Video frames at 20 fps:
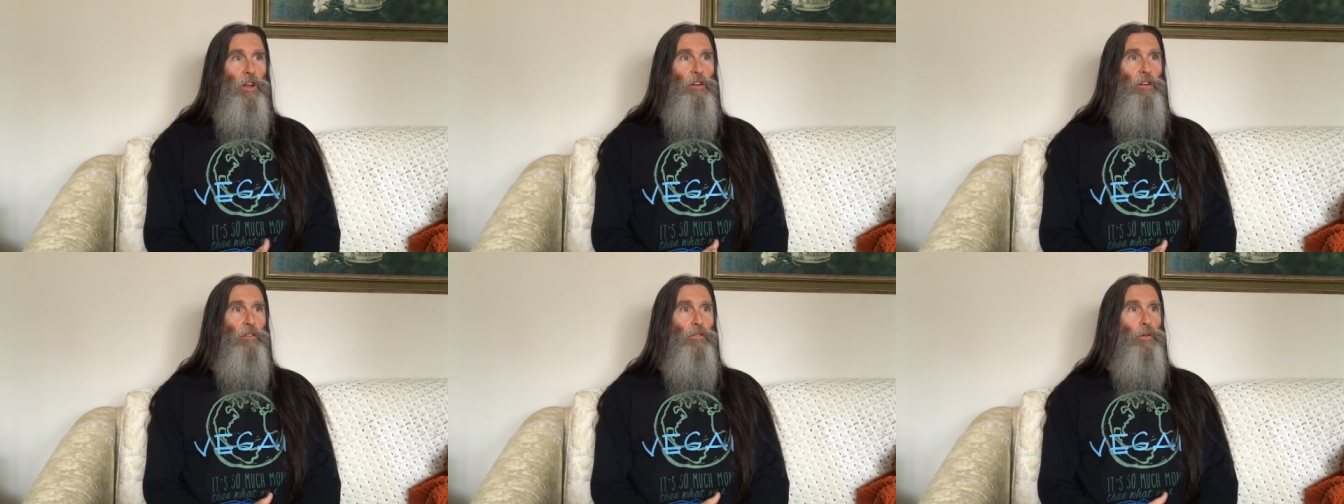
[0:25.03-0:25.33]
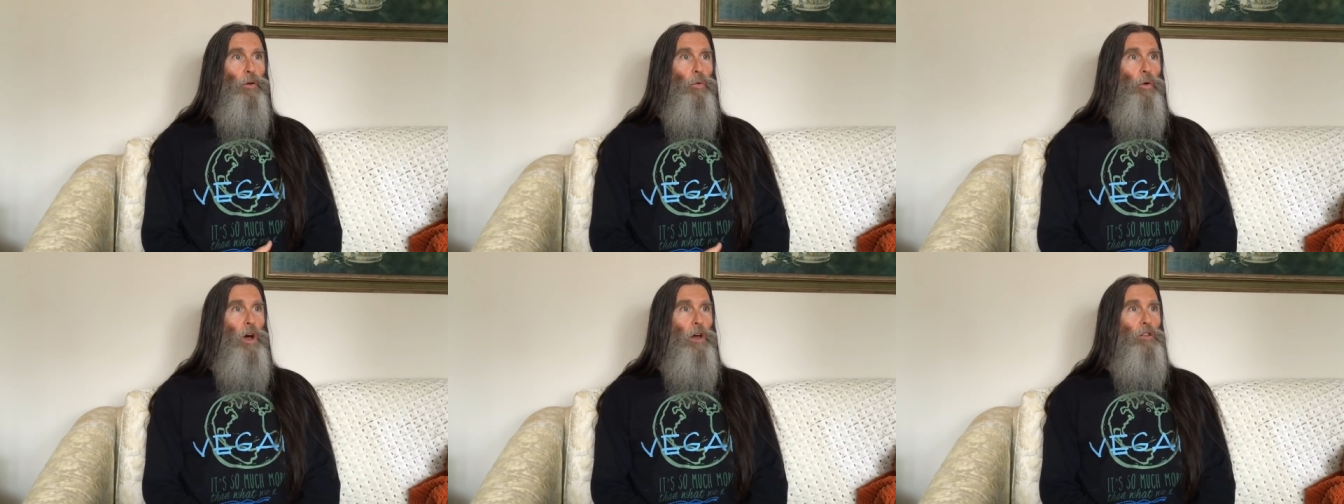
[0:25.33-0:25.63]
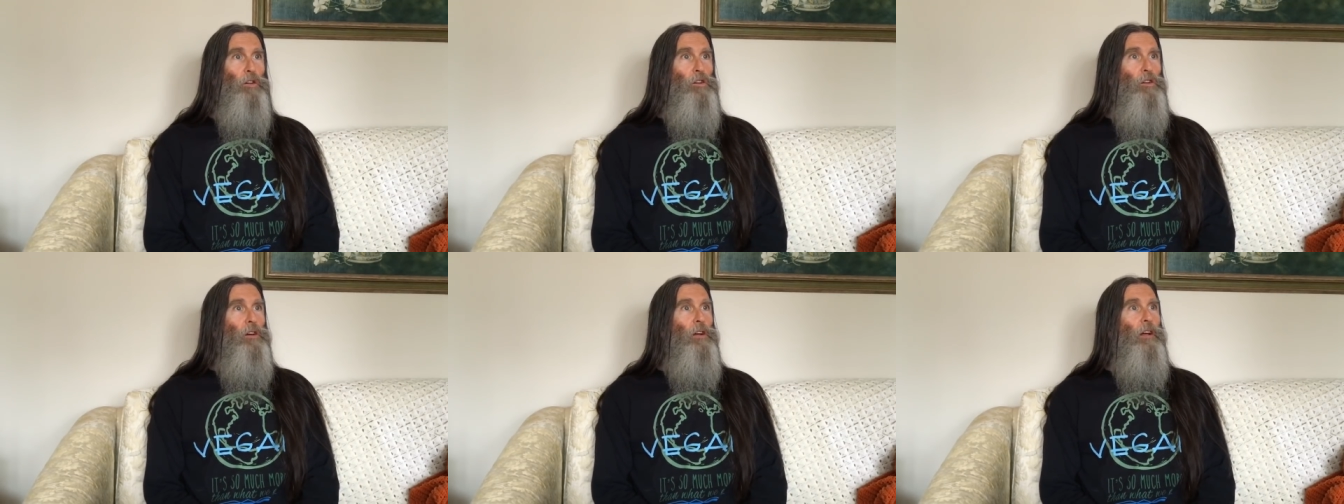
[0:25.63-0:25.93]
different
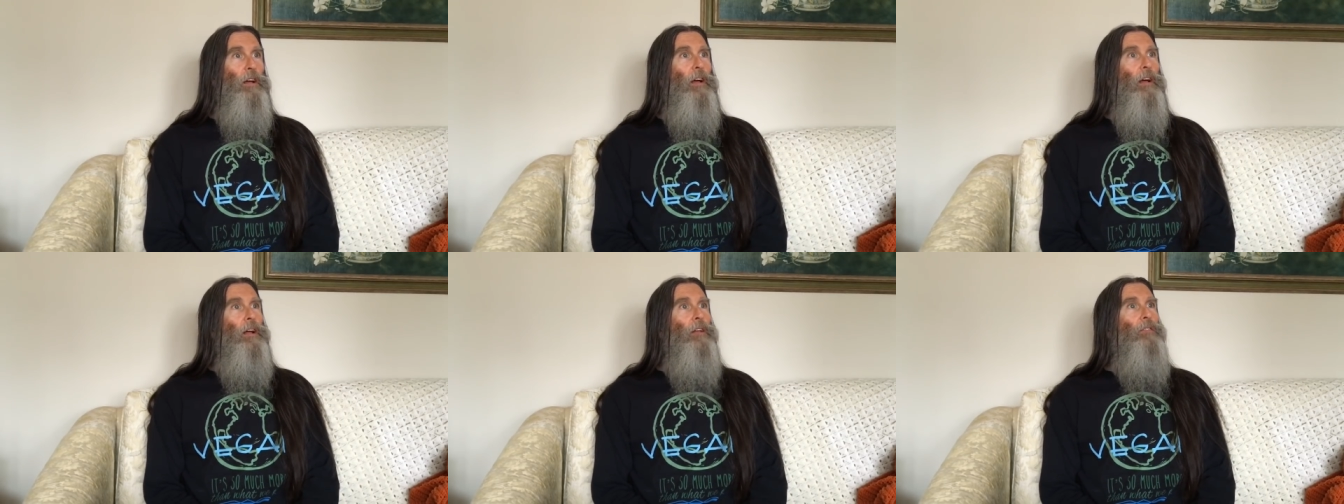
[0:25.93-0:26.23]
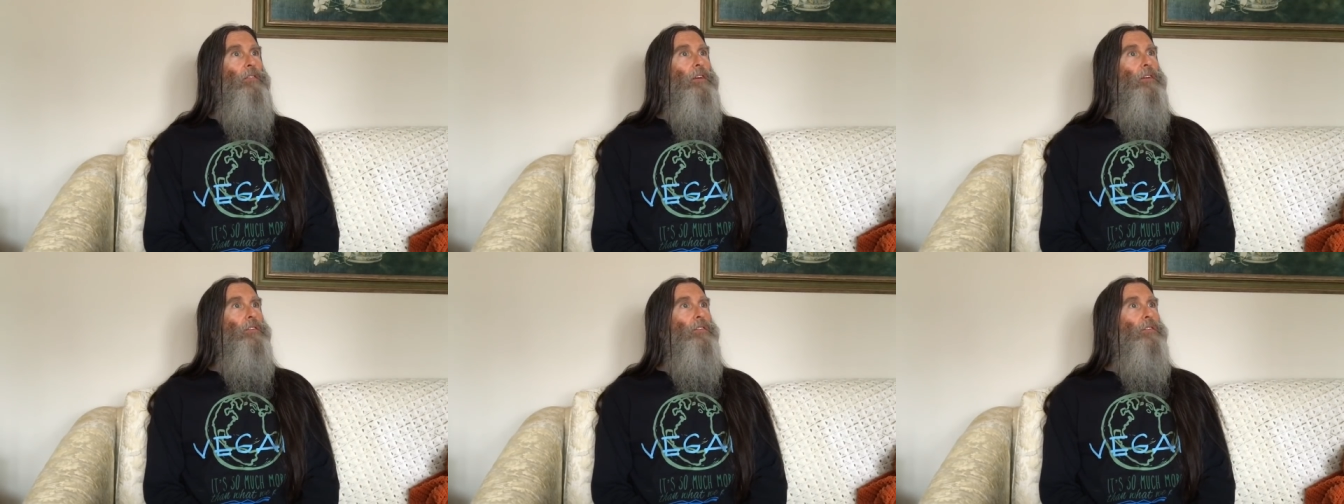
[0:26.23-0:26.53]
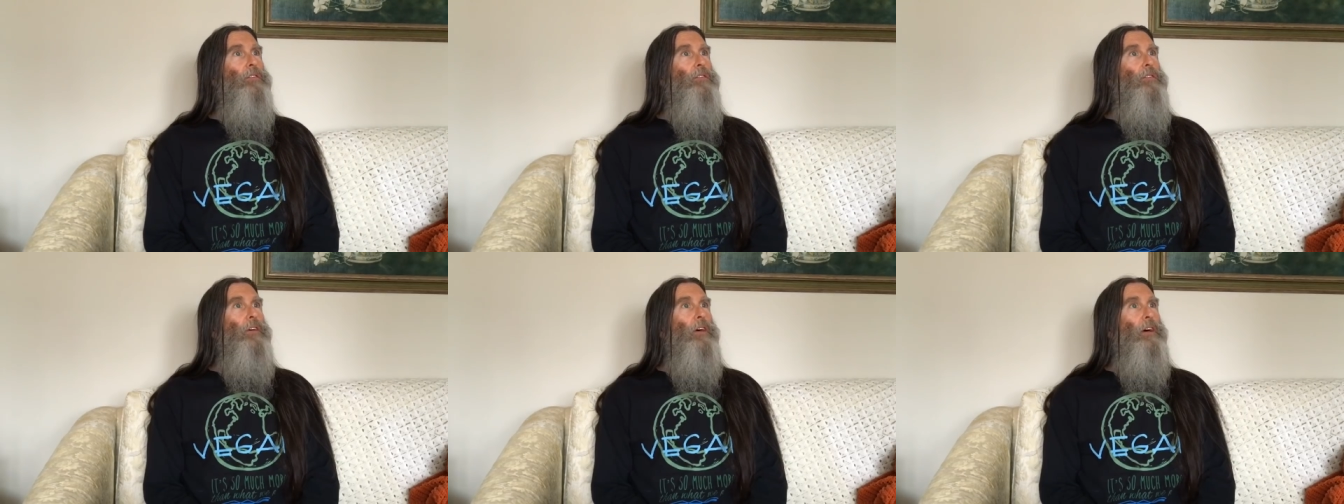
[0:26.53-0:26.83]
weather and this
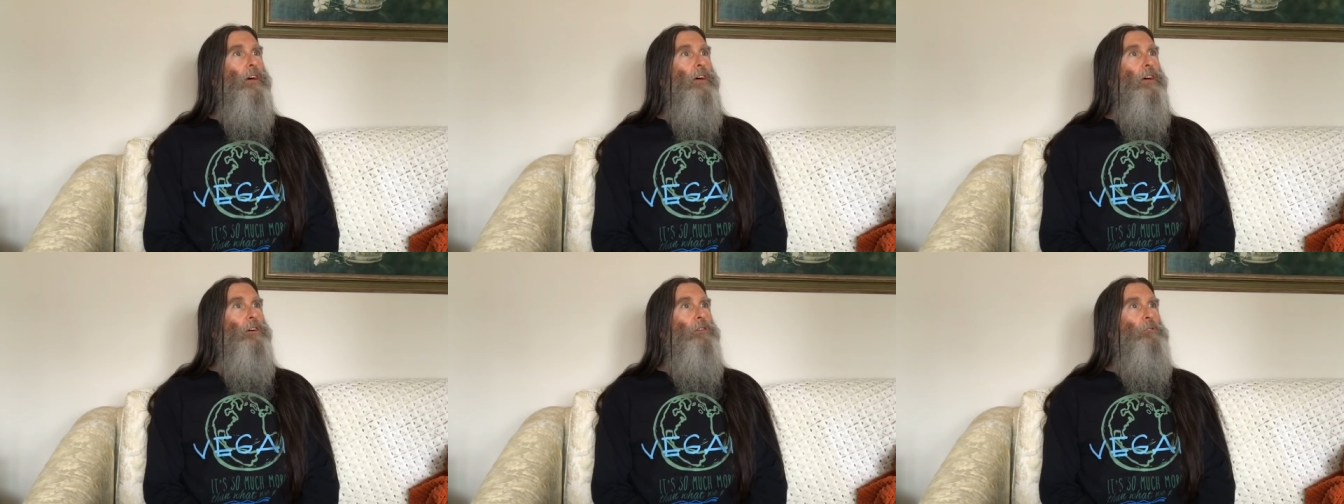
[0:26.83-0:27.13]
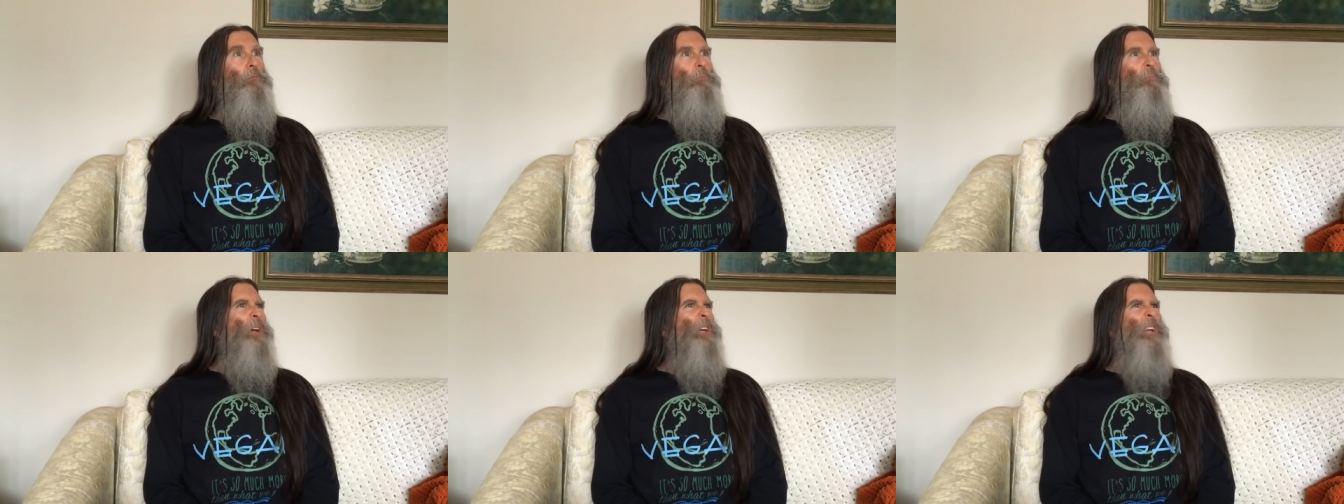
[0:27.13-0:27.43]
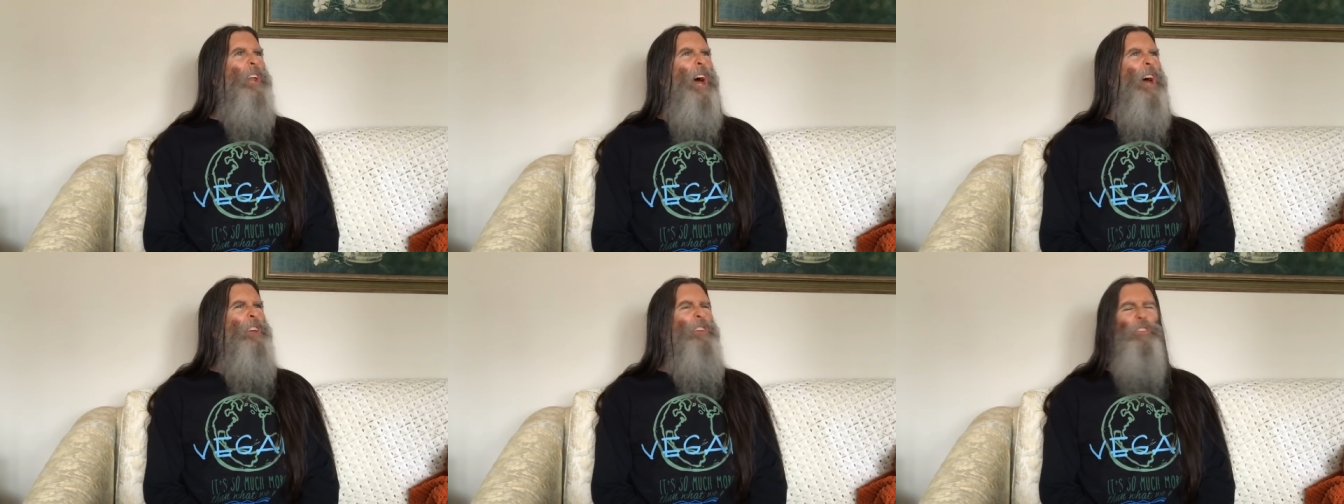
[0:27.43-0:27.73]
has uh,
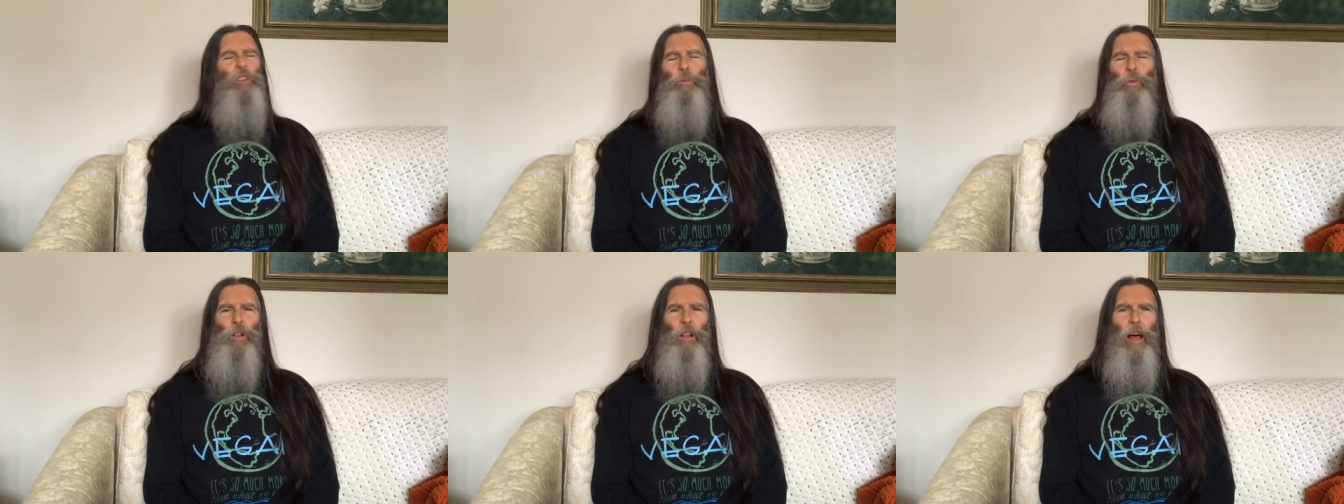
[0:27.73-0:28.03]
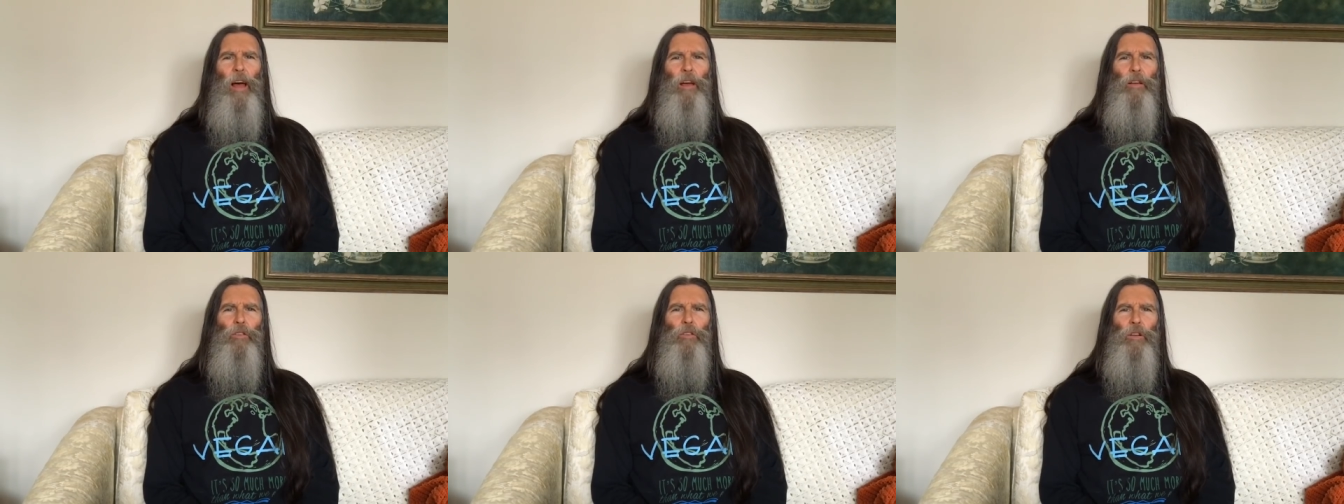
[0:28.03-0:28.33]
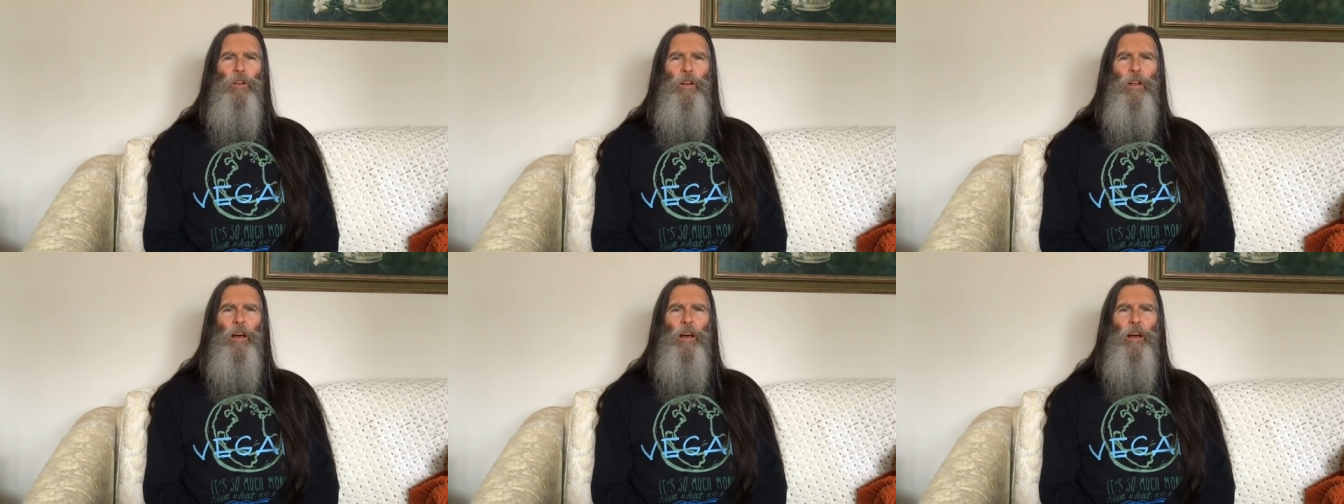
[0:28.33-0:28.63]
been nice and relaxing.